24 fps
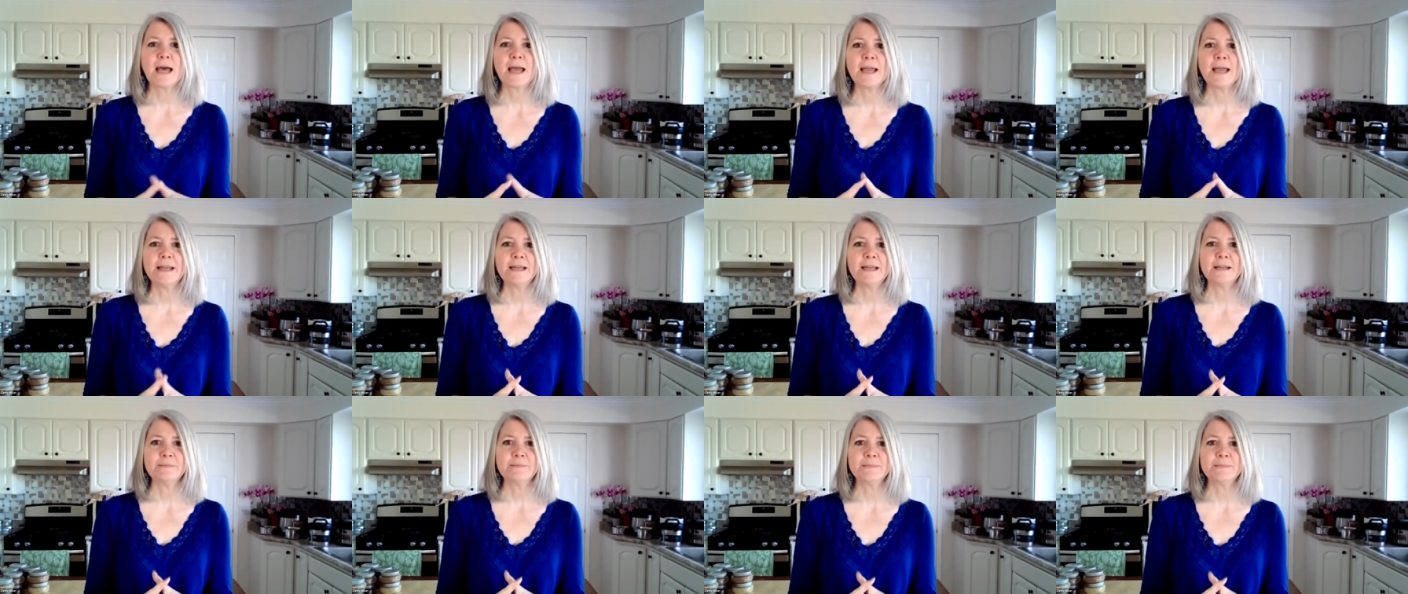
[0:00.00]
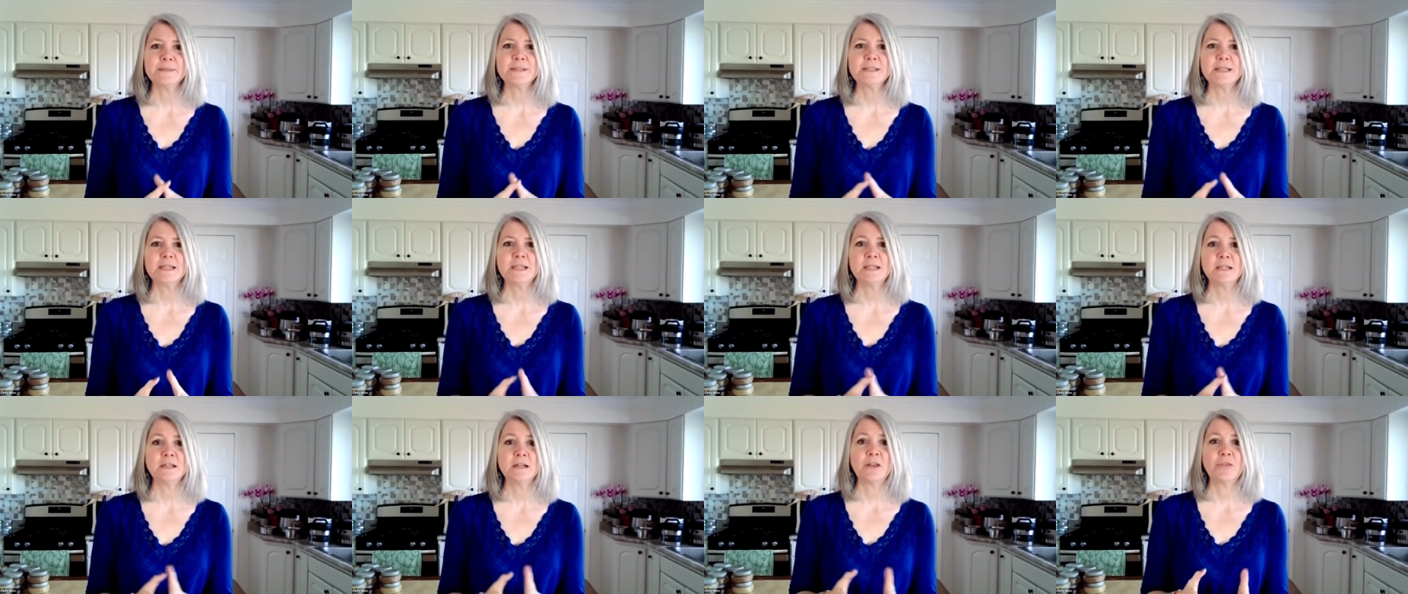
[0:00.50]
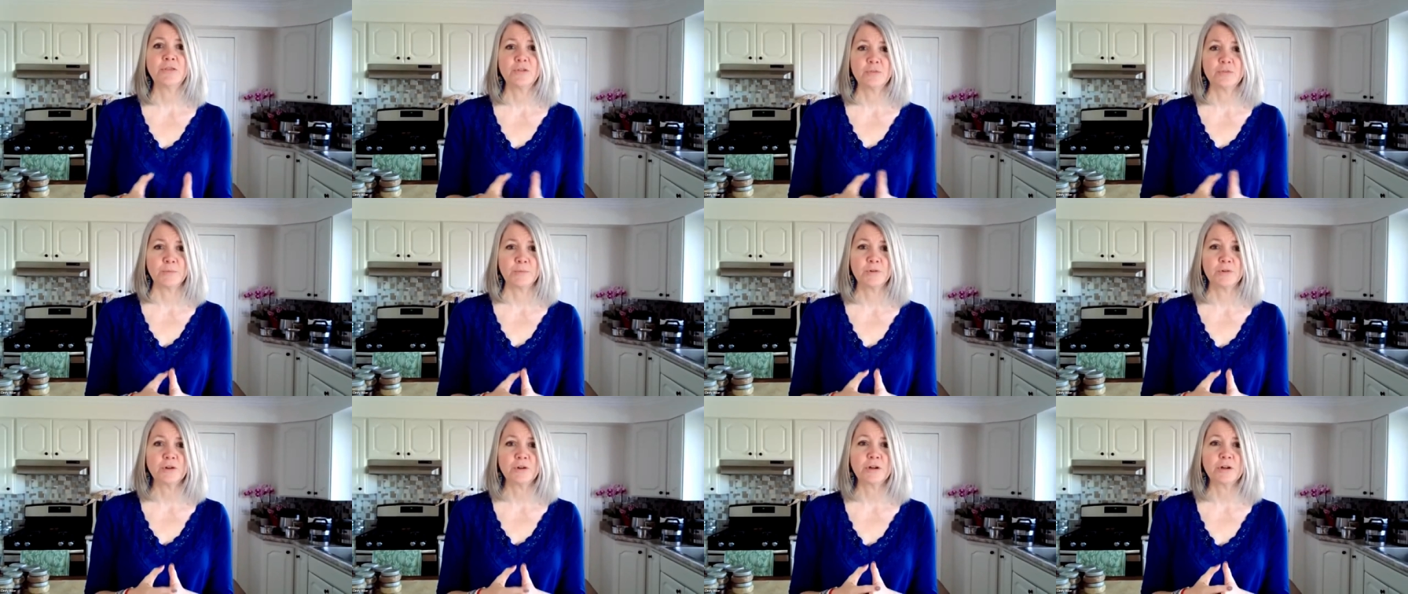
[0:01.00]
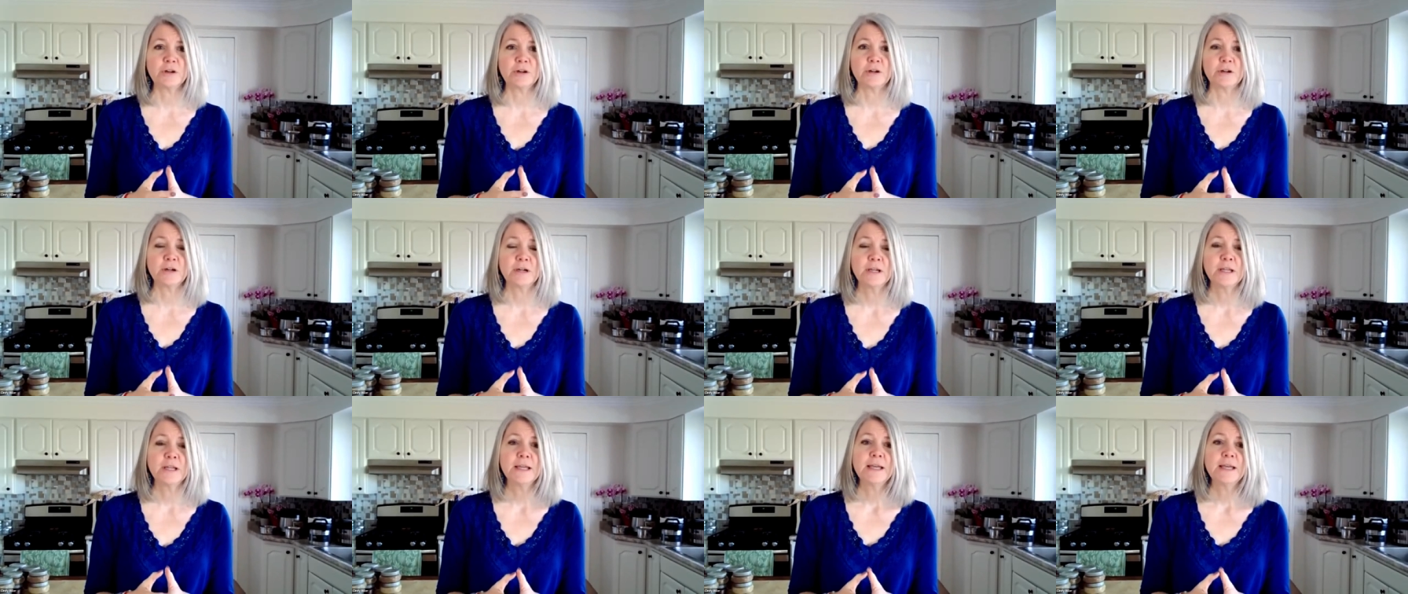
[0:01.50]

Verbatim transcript: items in a thermal cooker